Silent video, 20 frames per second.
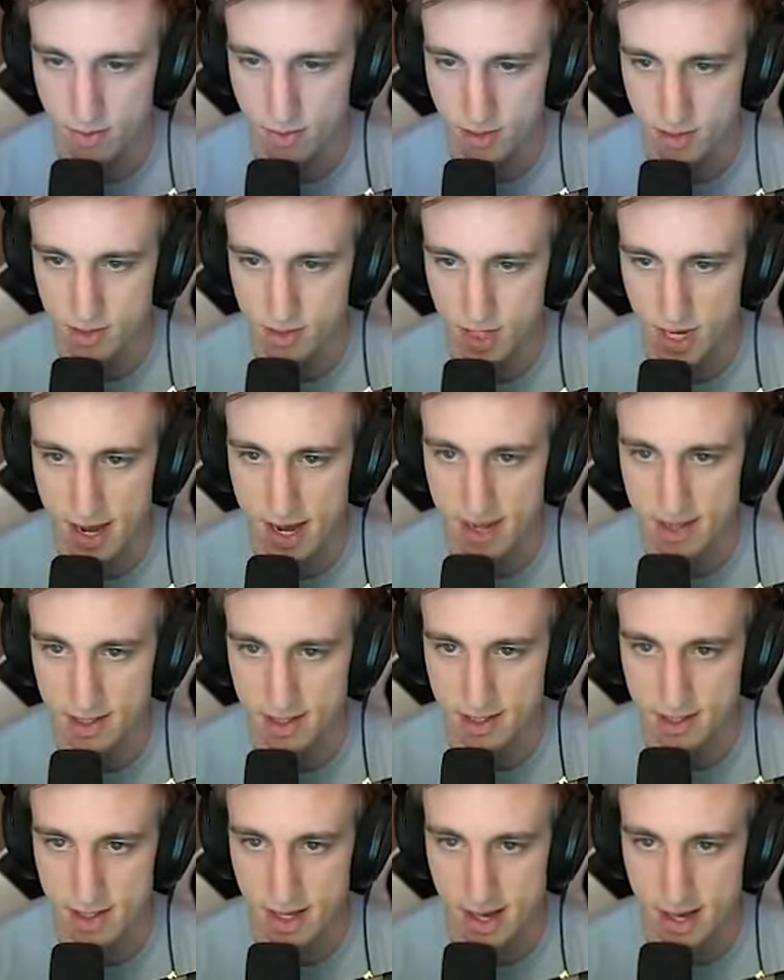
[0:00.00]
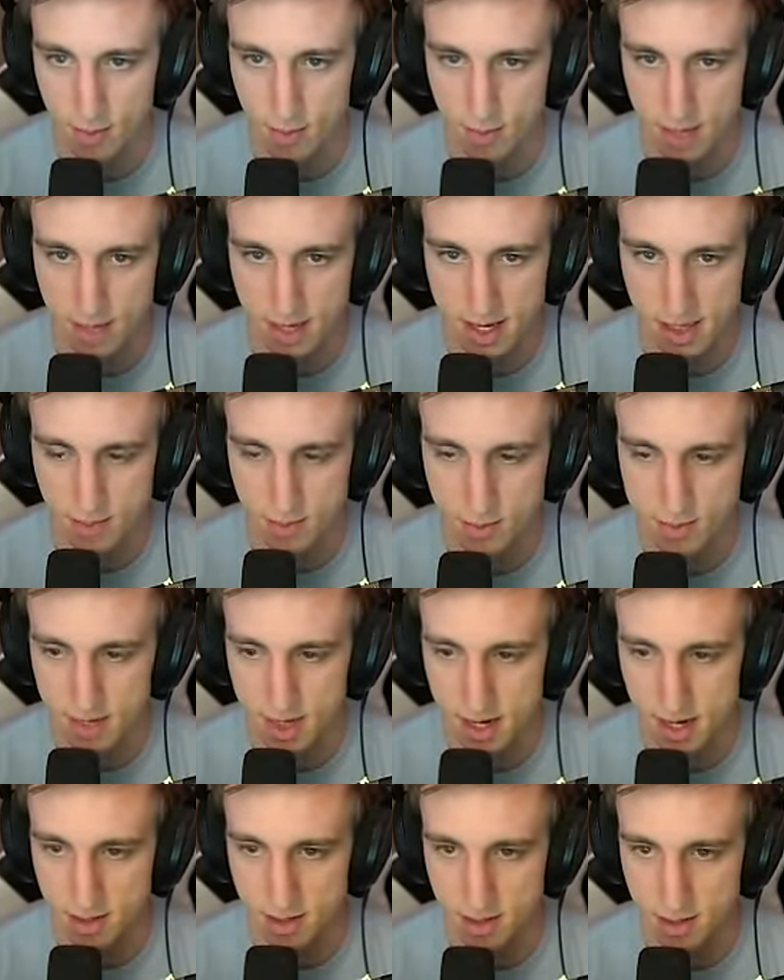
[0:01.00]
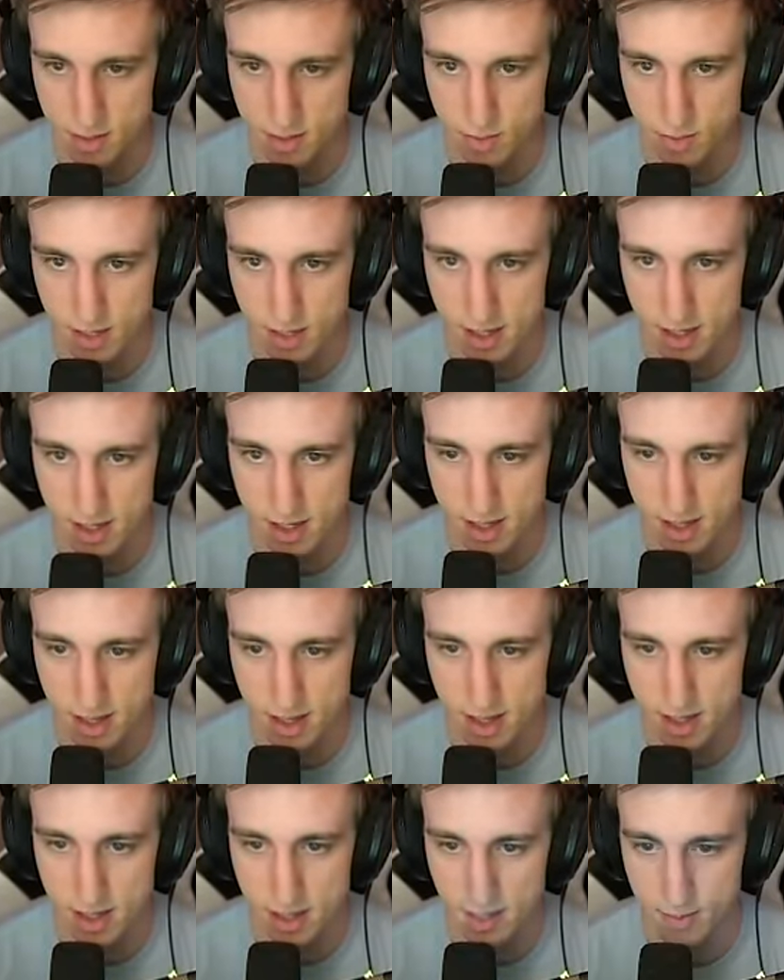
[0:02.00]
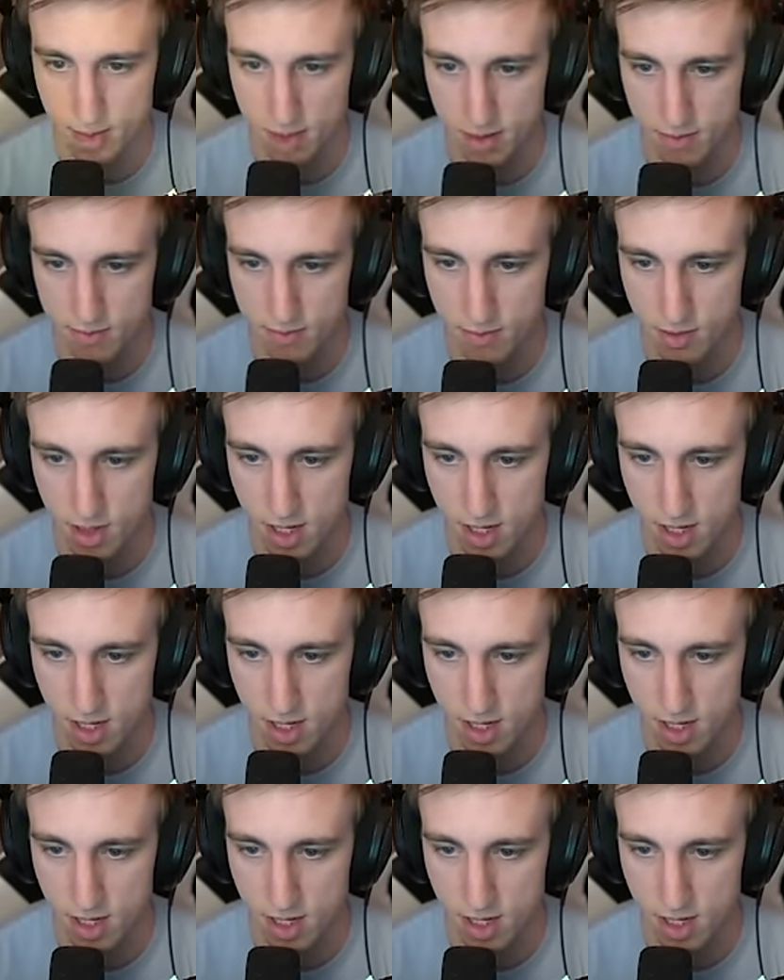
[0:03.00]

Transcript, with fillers: this guy is not one of the guys with the medallion, so we kind of let him live for